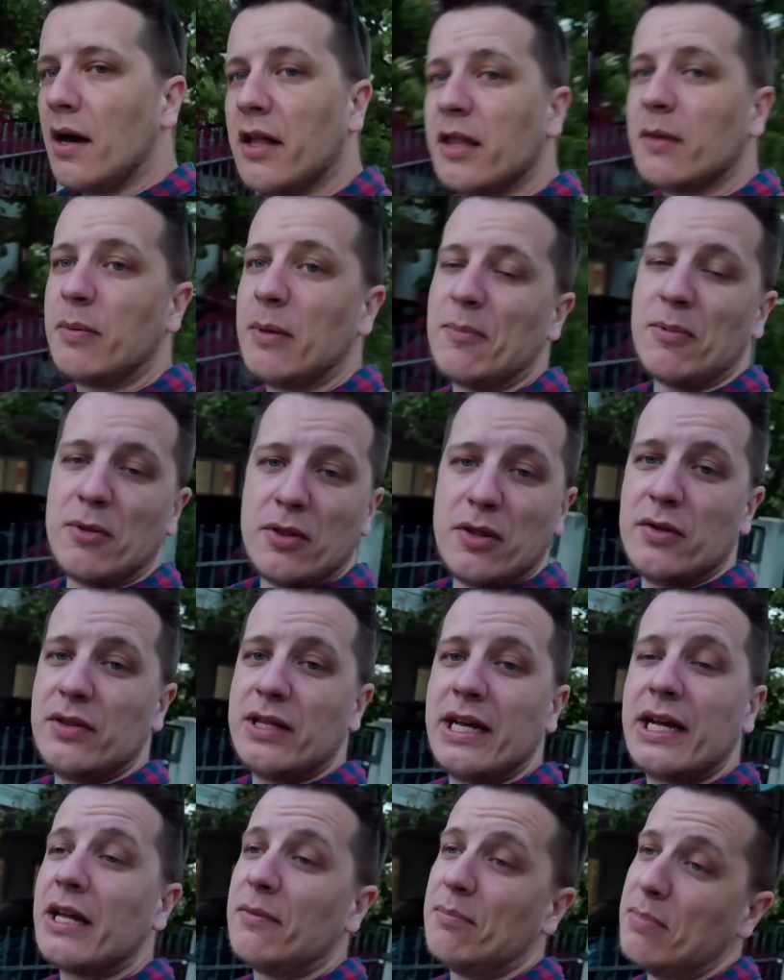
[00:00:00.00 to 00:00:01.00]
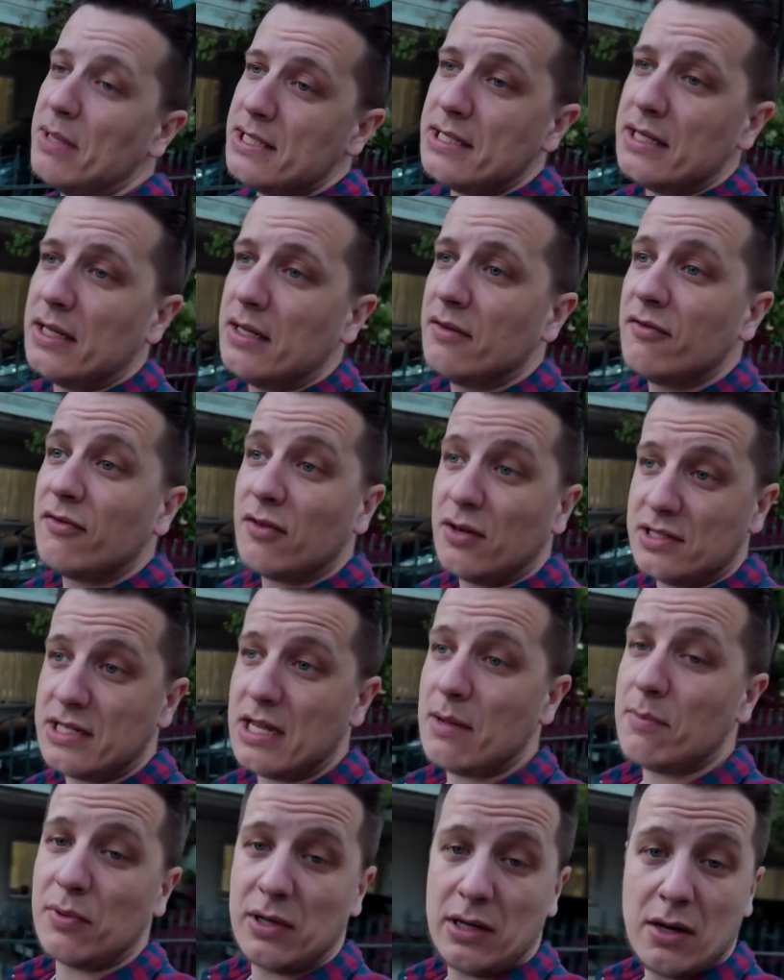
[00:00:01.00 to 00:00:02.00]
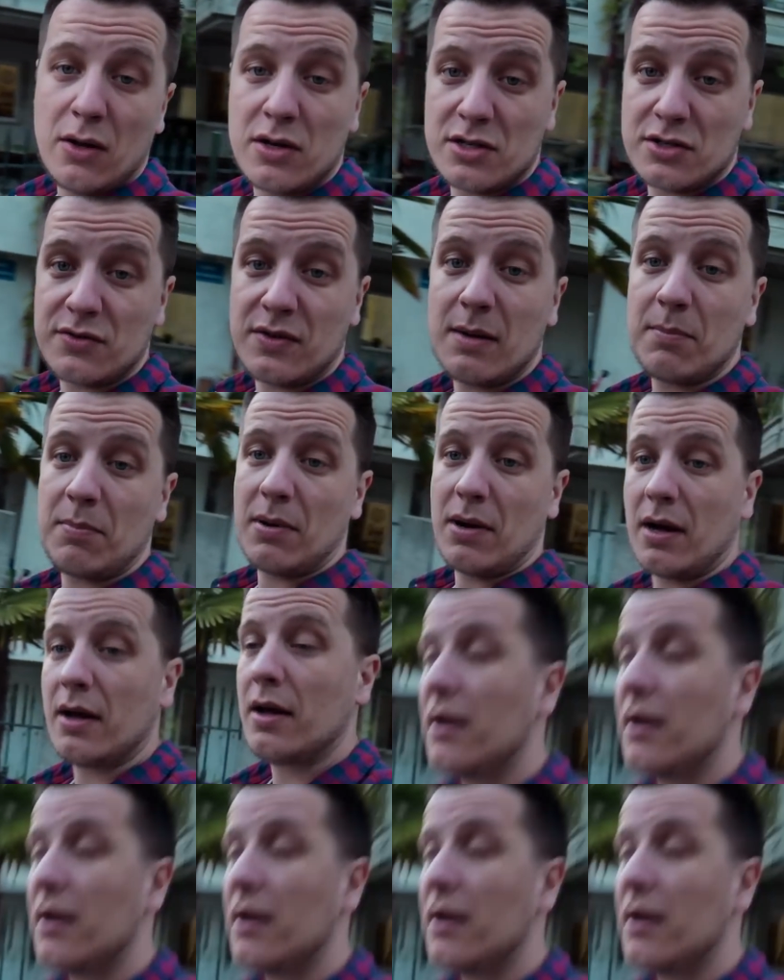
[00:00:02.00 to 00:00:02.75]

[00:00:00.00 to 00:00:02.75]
Other people, though, they get busy. For example, Ilona's grandpa.